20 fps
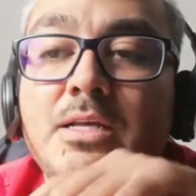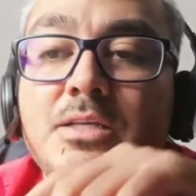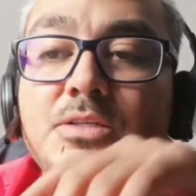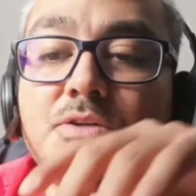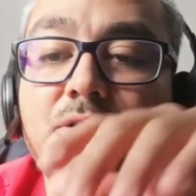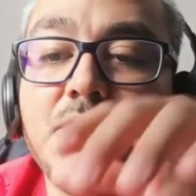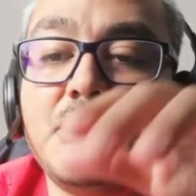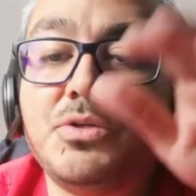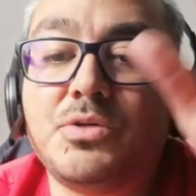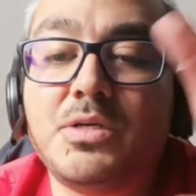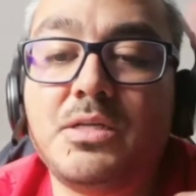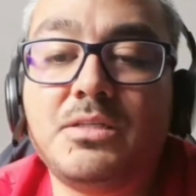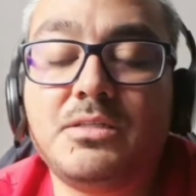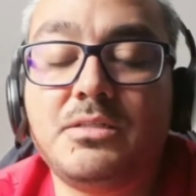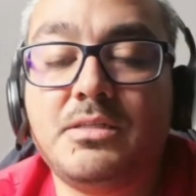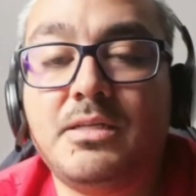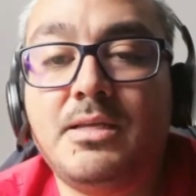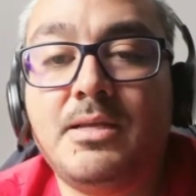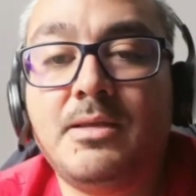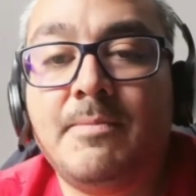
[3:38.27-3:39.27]
So as you can
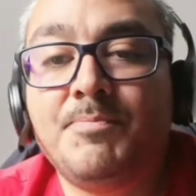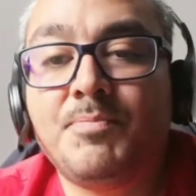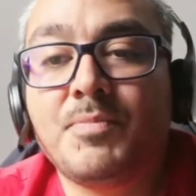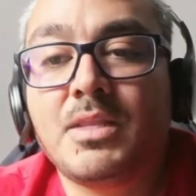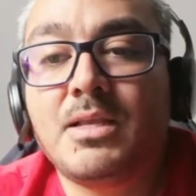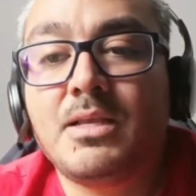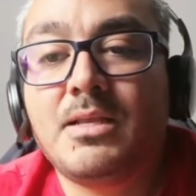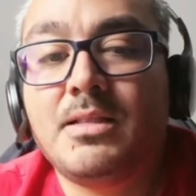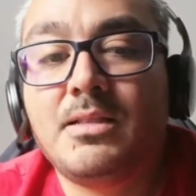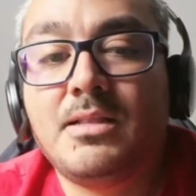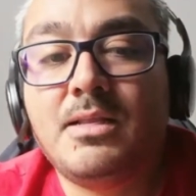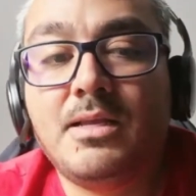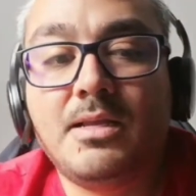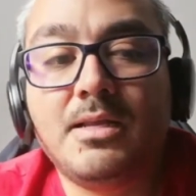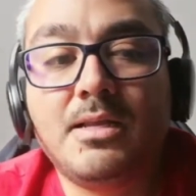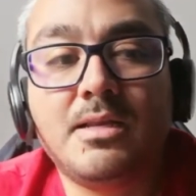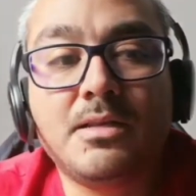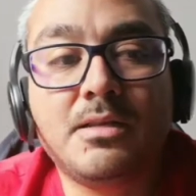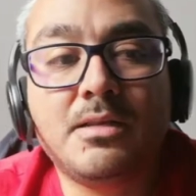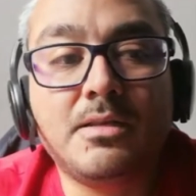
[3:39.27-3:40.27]
see,
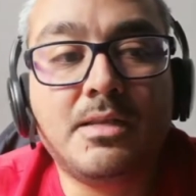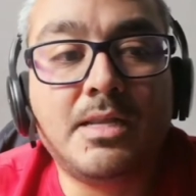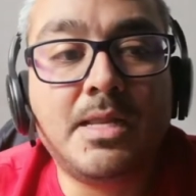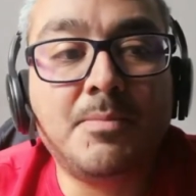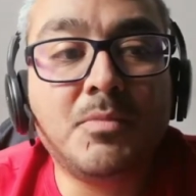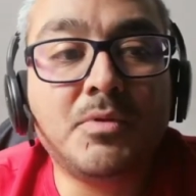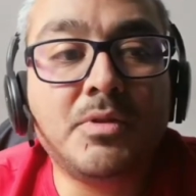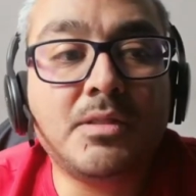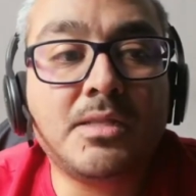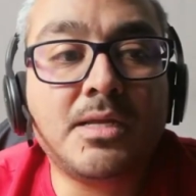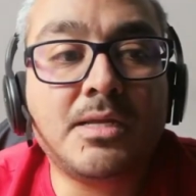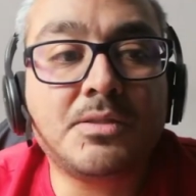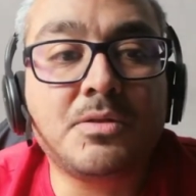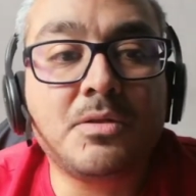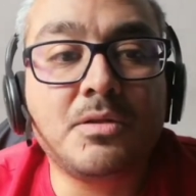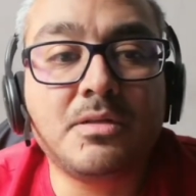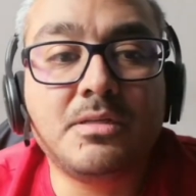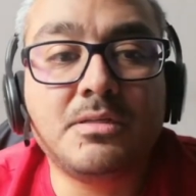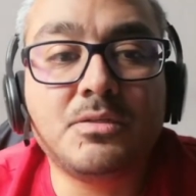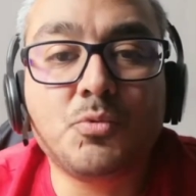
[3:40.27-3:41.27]
the name of the
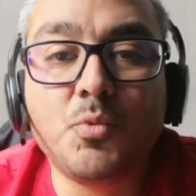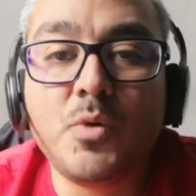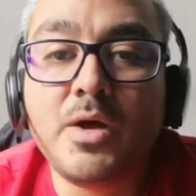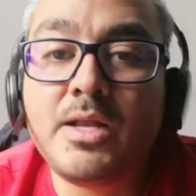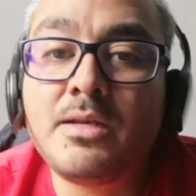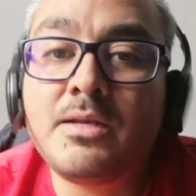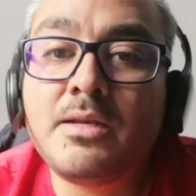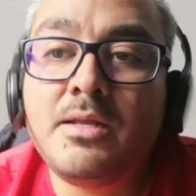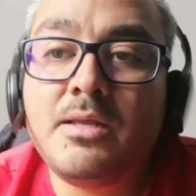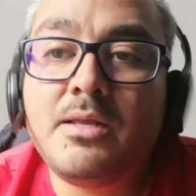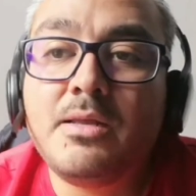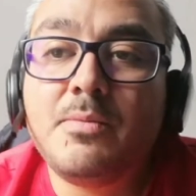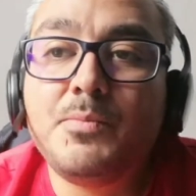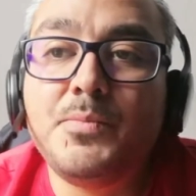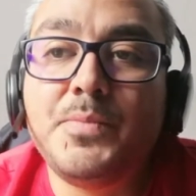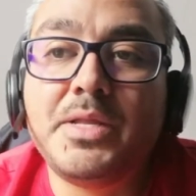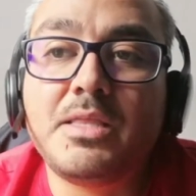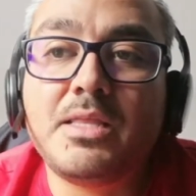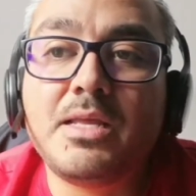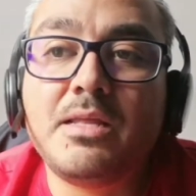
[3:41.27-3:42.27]
title is one,
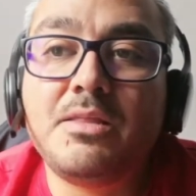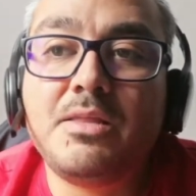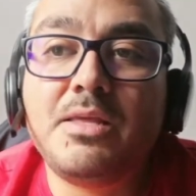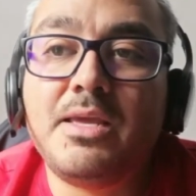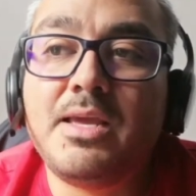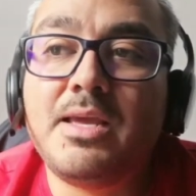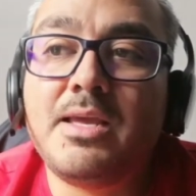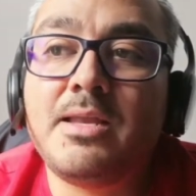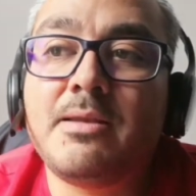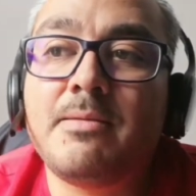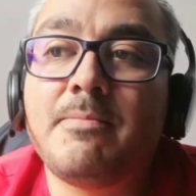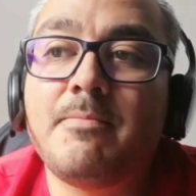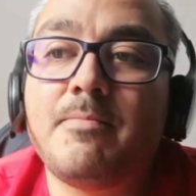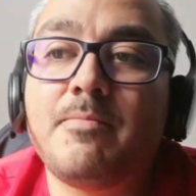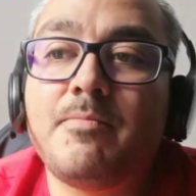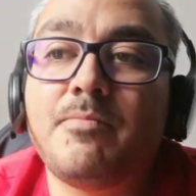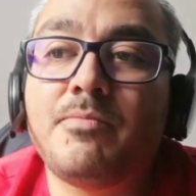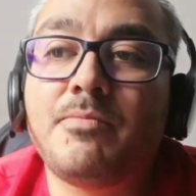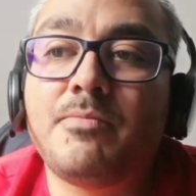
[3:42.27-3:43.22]
but at the end